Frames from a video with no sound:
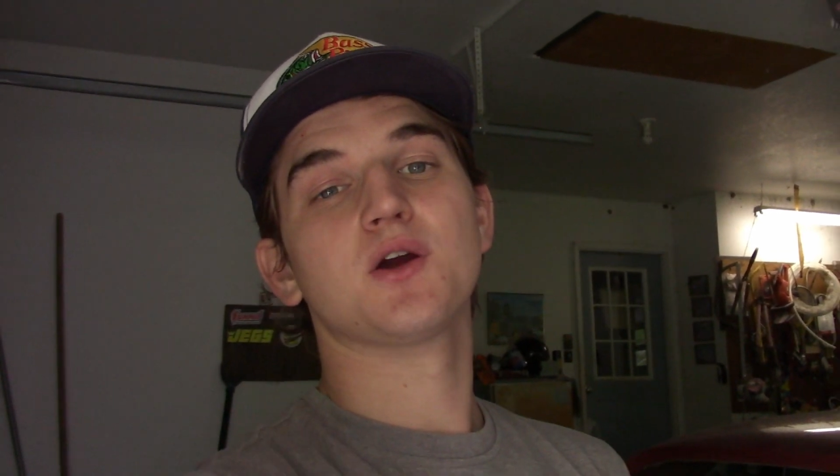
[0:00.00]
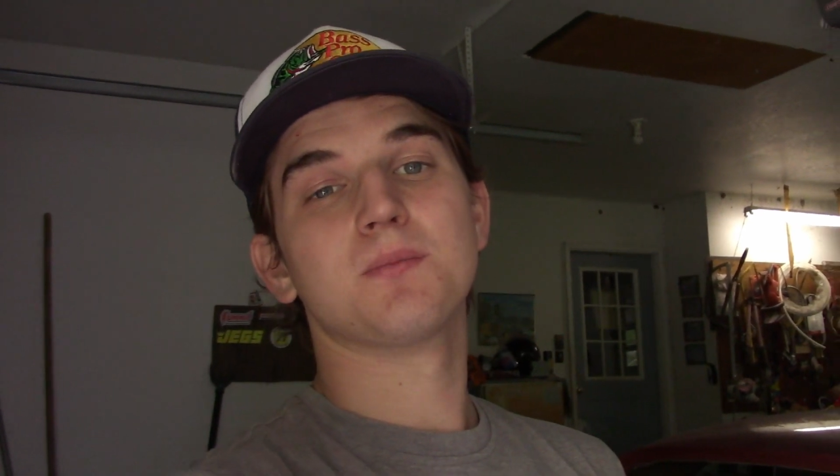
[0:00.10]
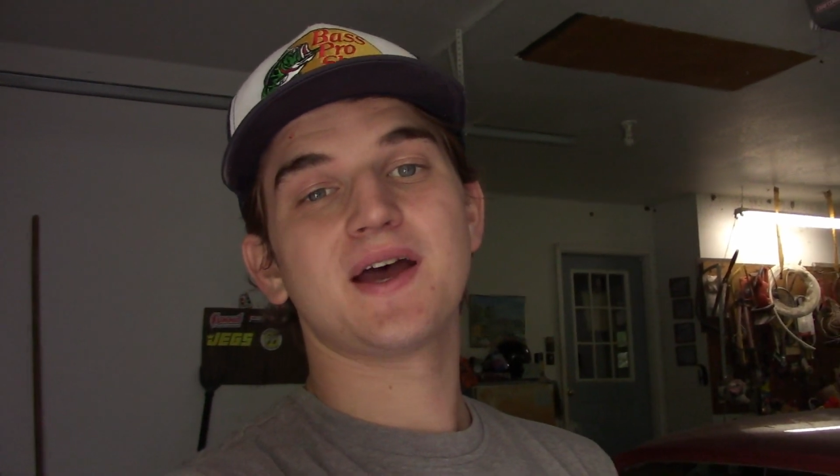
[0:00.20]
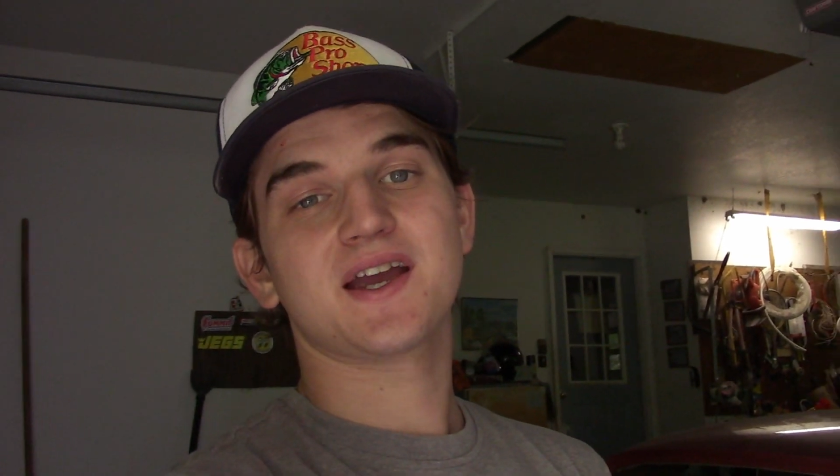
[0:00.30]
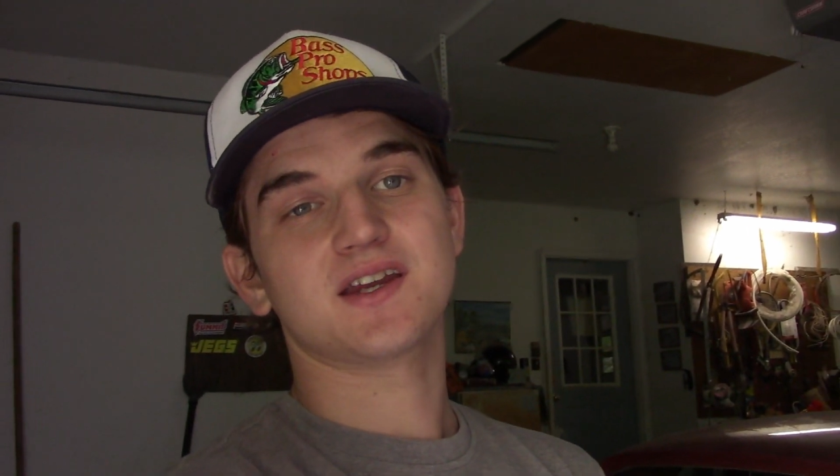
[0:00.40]
go
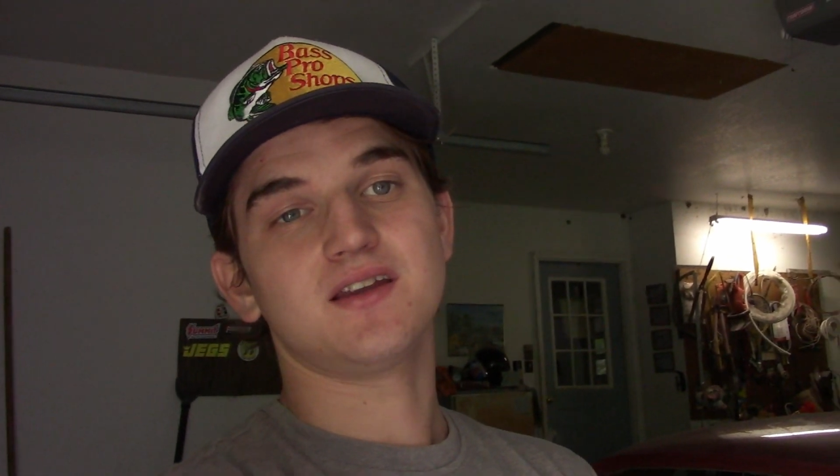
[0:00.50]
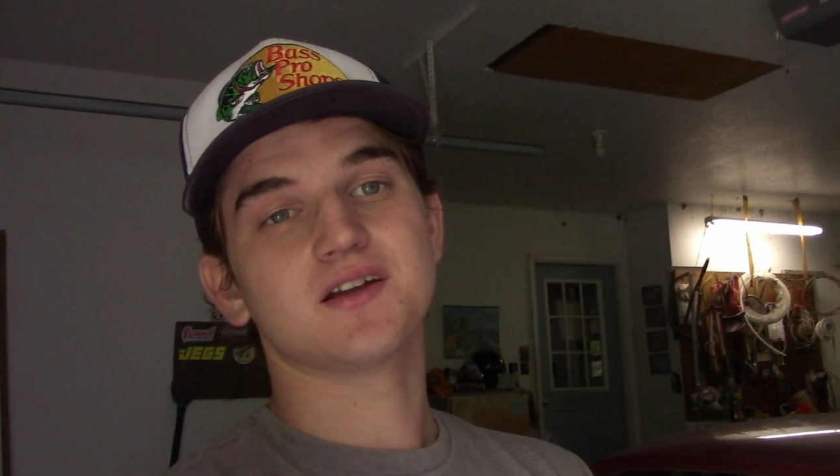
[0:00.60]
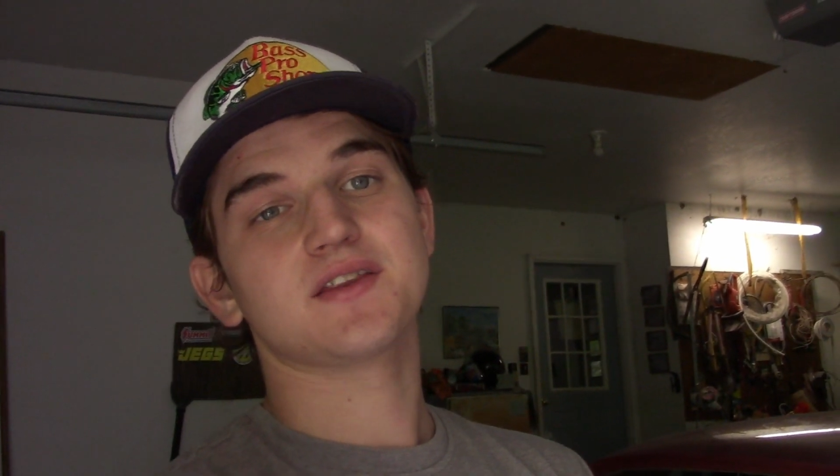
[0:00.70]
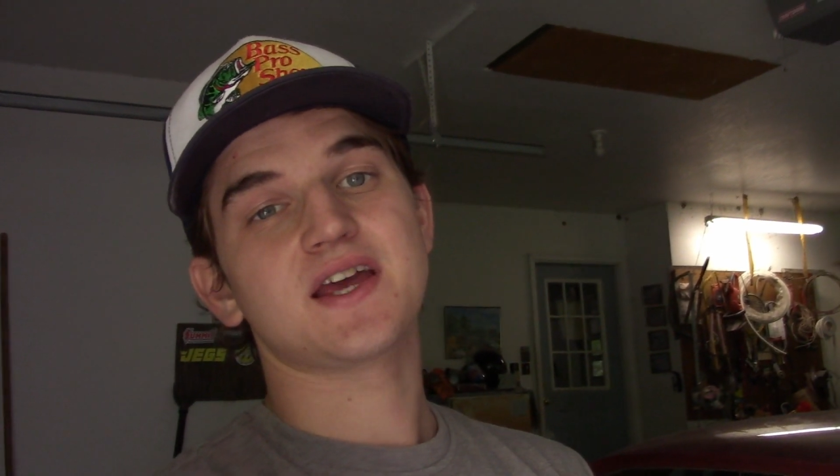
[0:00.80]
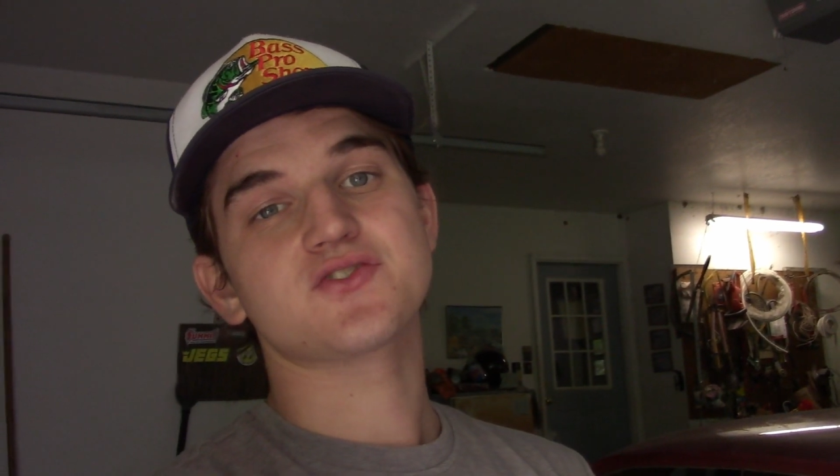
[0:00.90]
back and
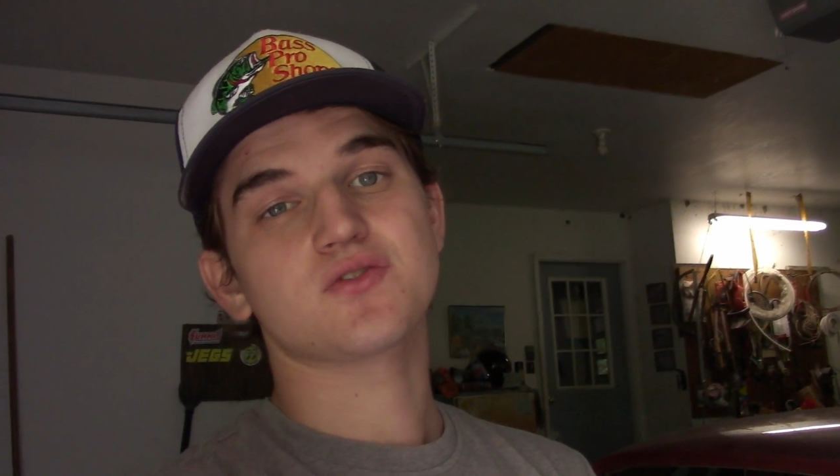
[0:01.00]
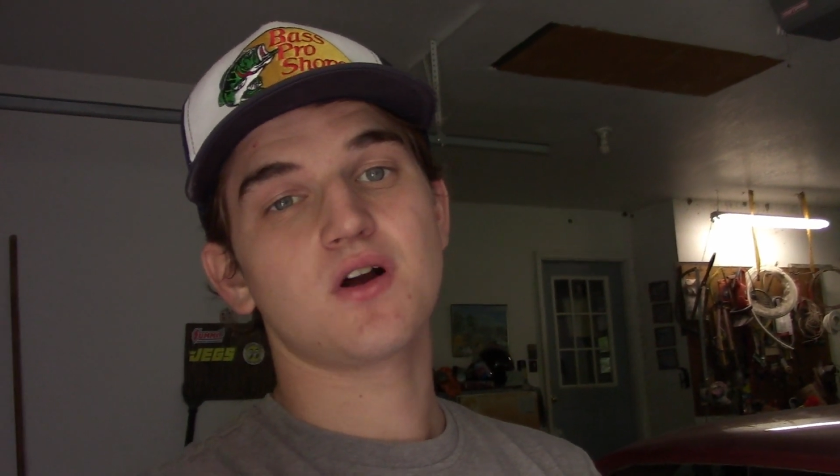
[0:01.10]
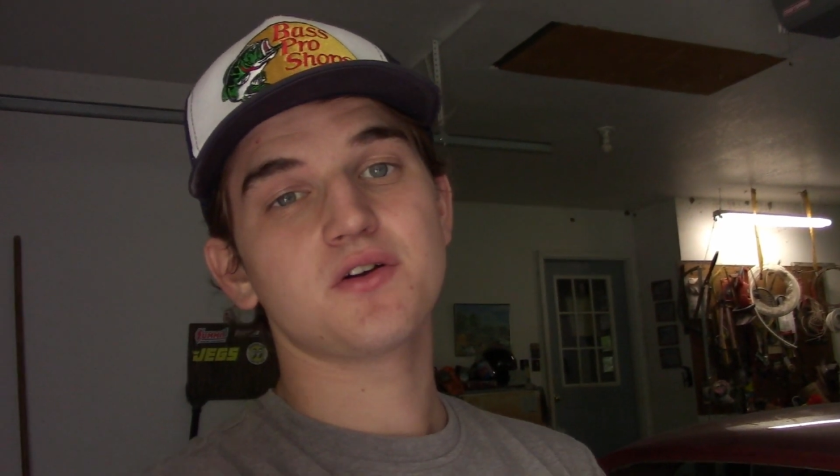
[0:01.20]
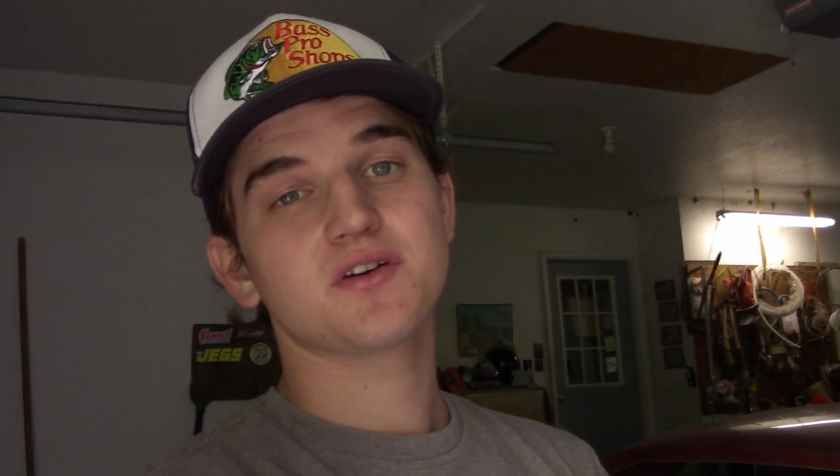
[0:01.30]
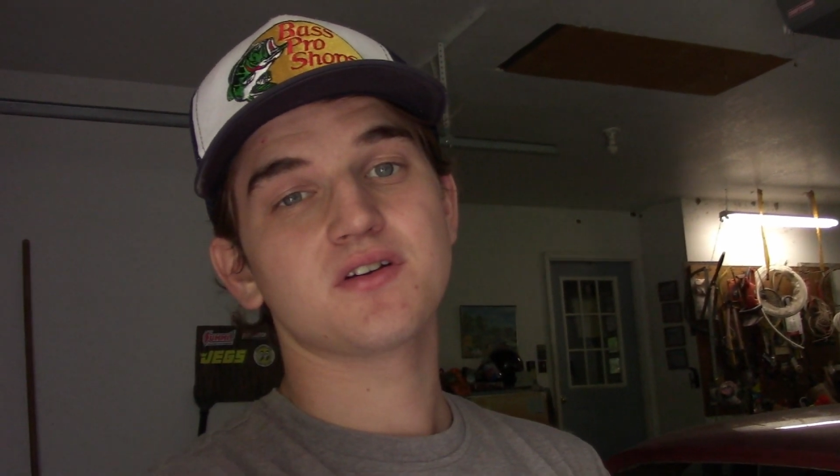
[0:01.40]
layer that
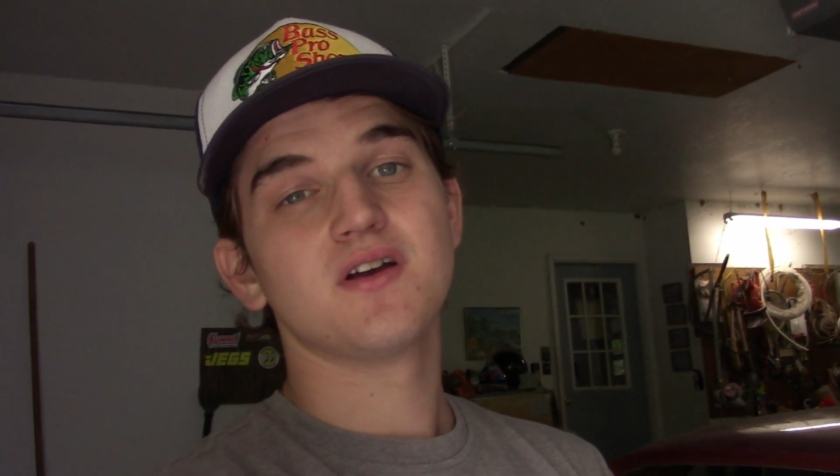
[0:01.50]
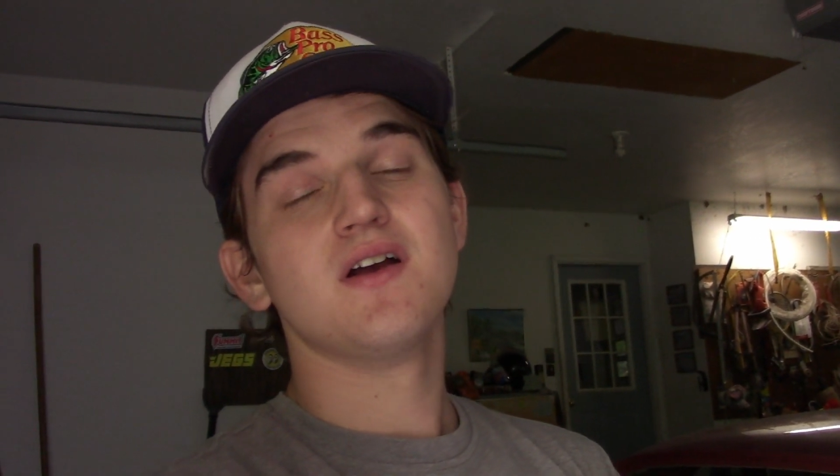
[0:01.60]
trunk,